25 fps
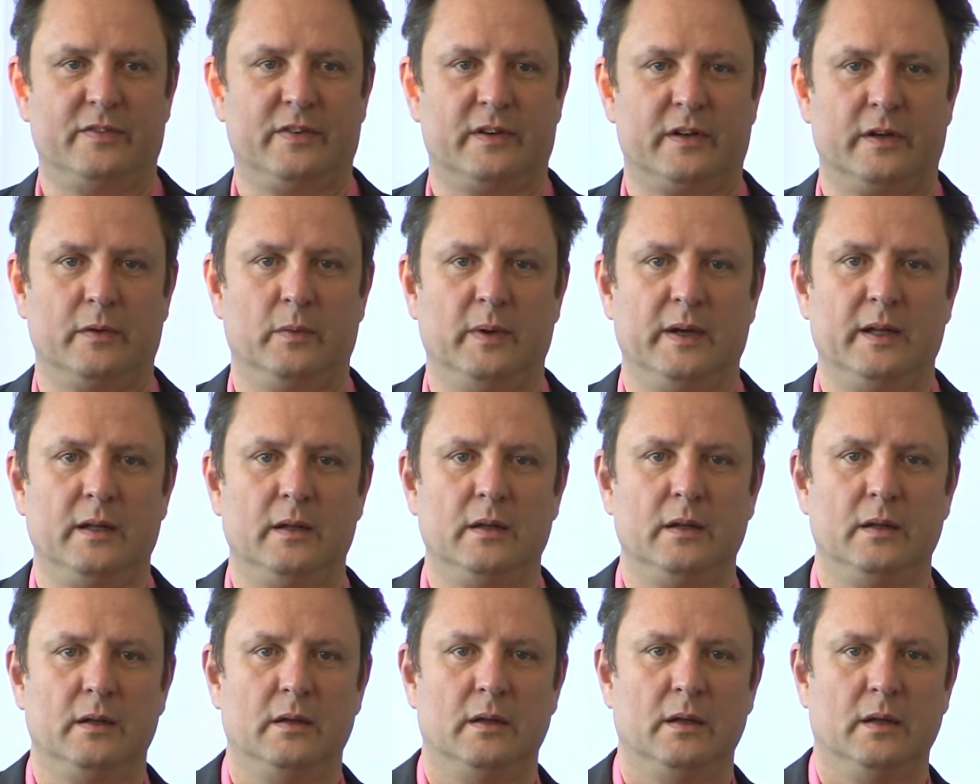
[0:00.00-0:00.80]
very
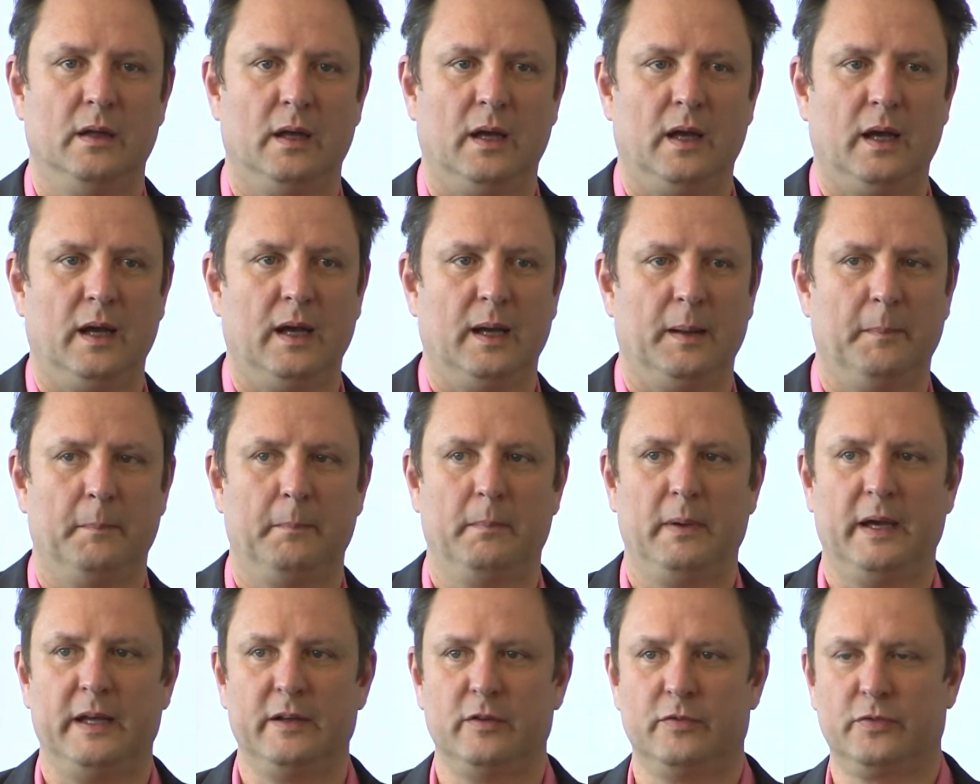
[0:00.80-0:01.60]
well,
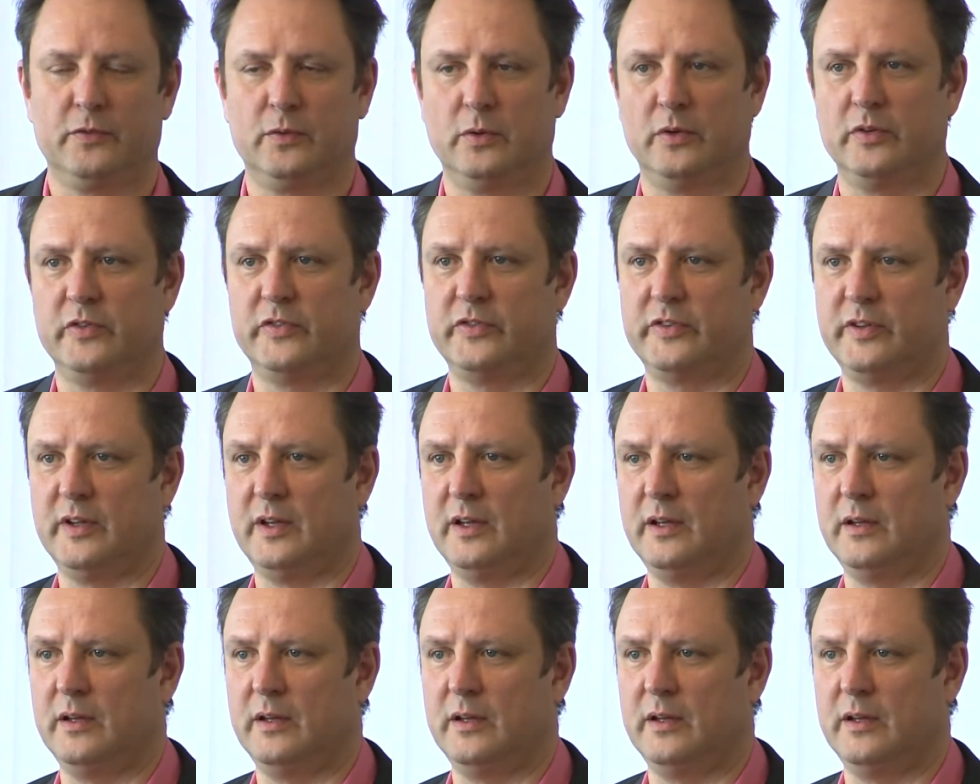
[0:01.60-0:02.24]
and of course